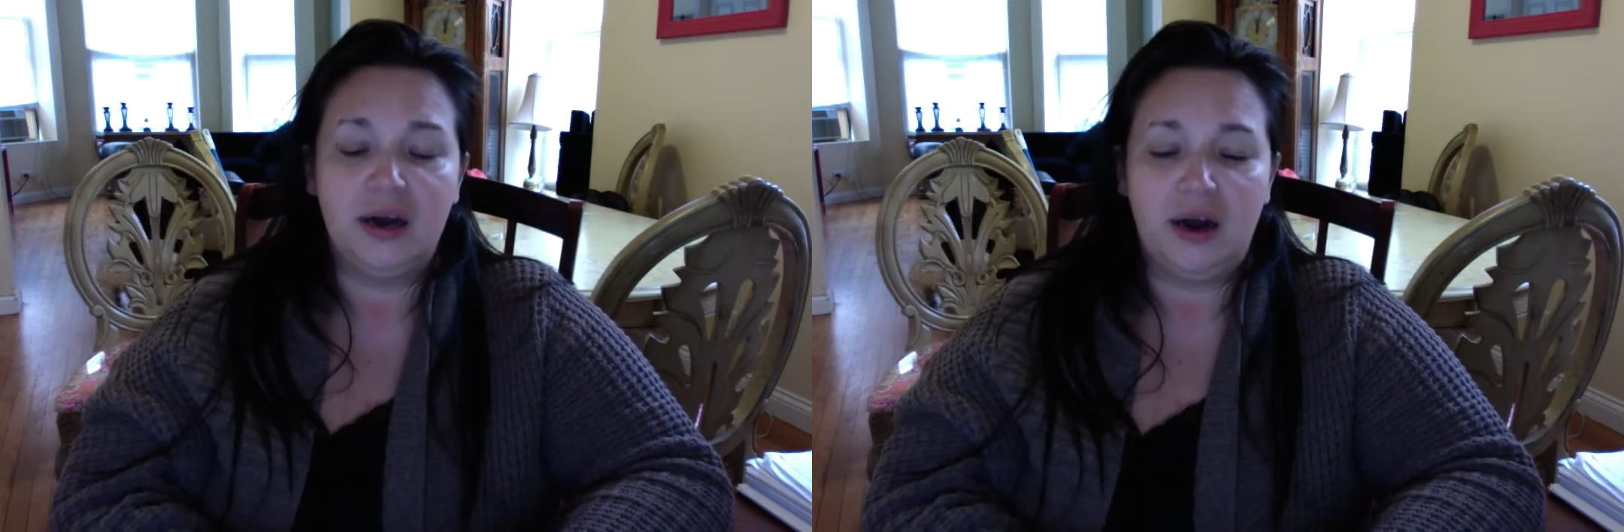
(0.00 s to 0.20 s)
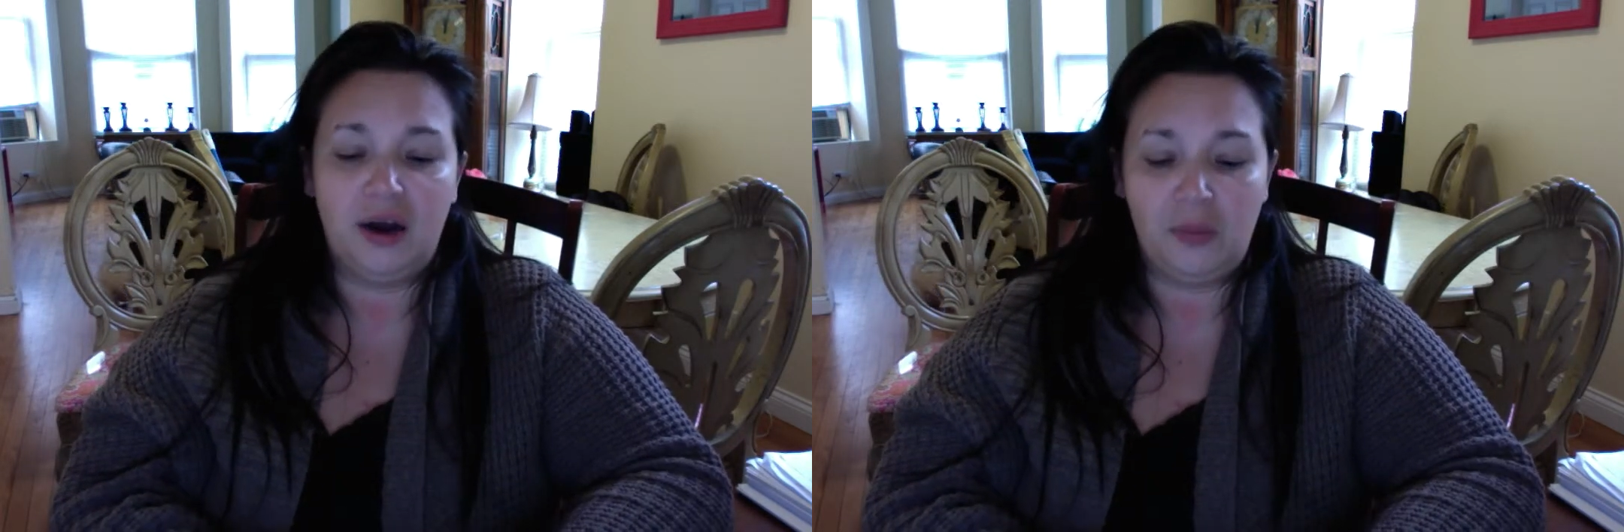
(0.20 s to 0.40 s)

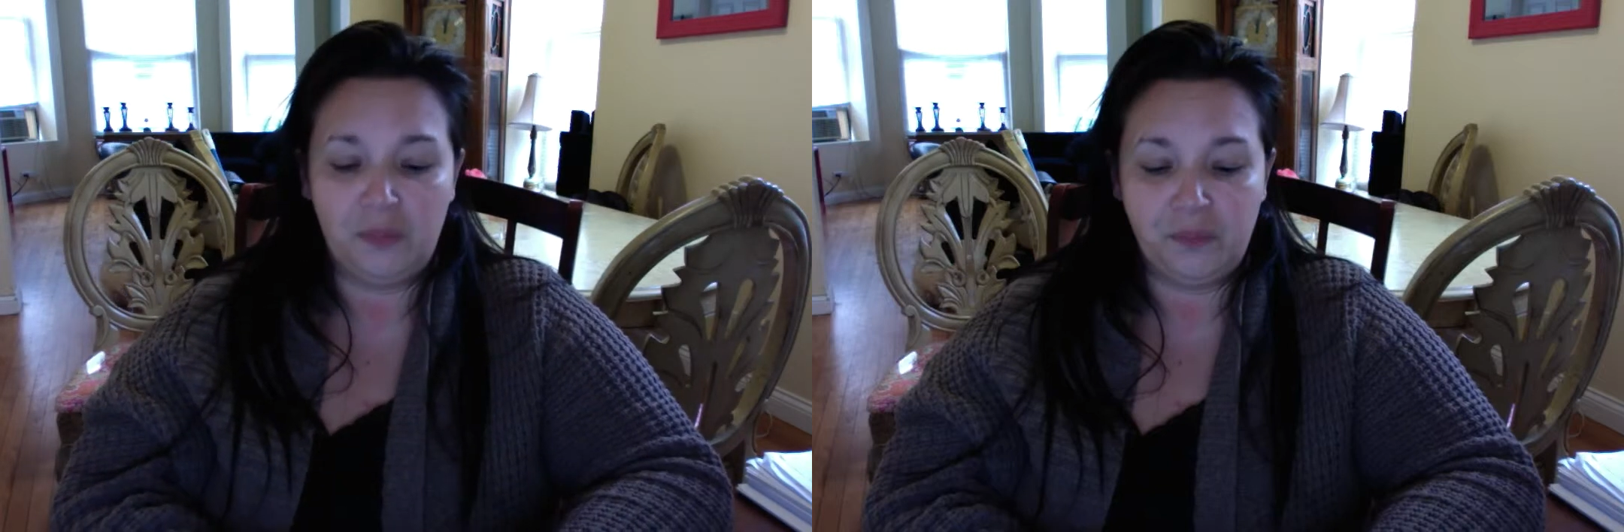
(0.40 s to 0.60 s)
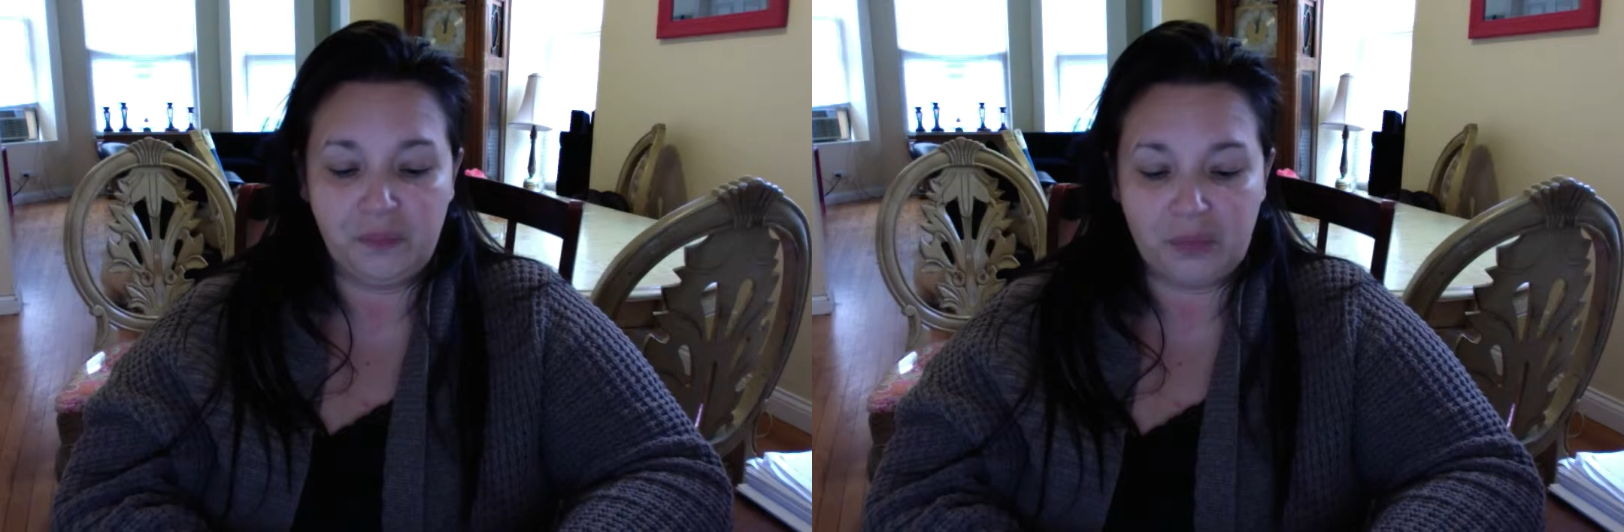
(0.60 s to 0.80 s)

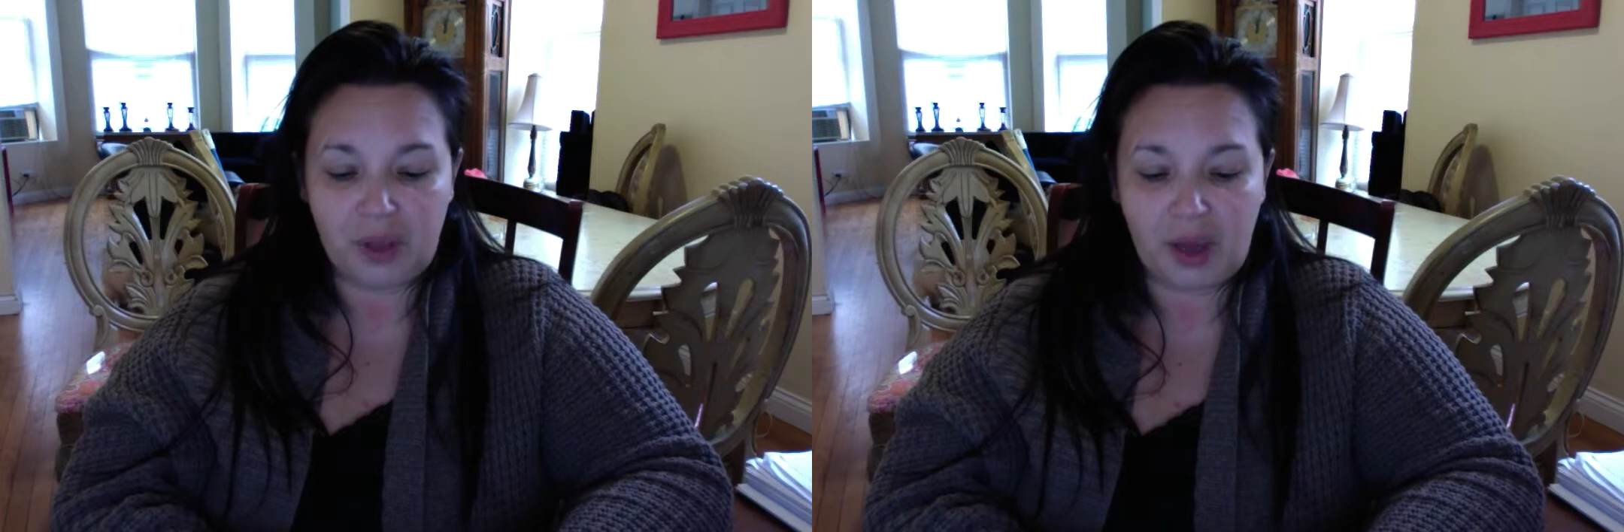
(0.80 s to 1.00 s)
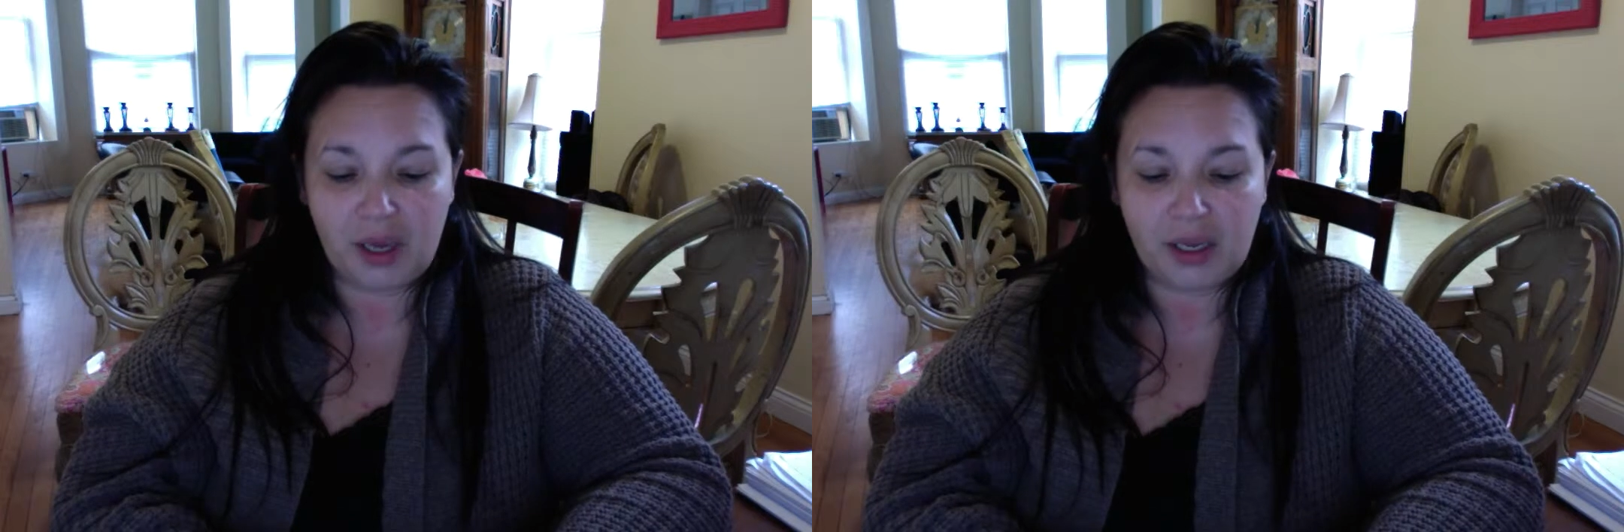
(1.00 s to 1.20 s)

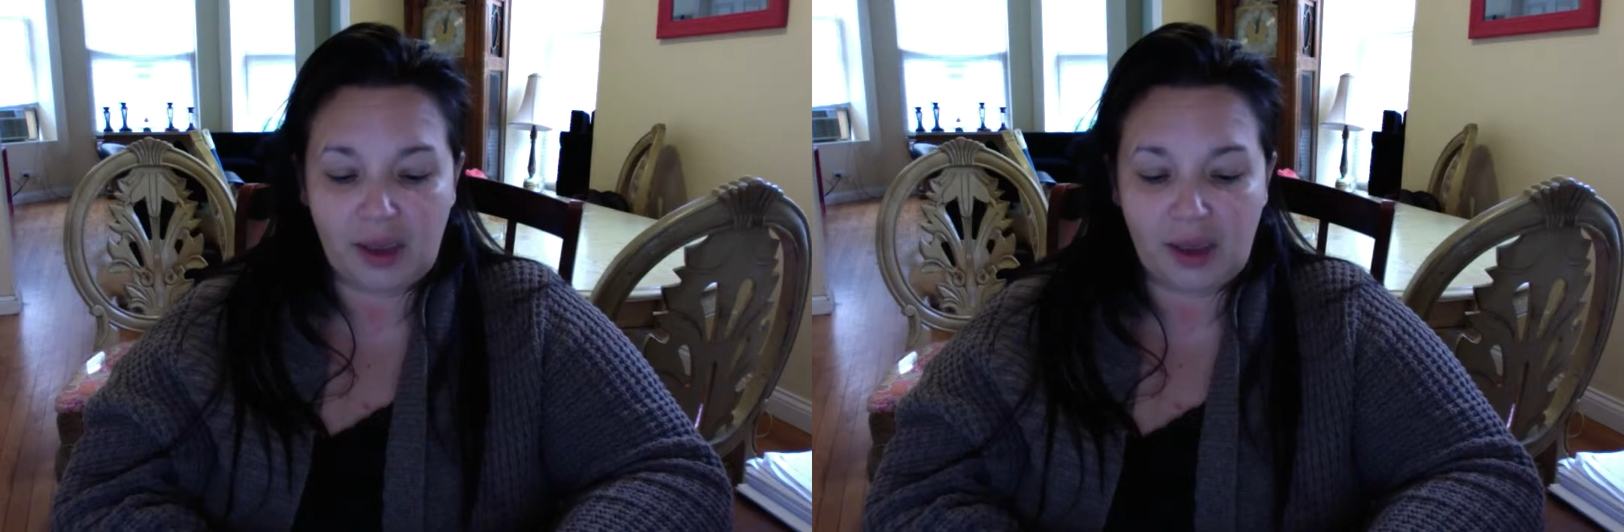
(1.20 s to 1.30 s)
I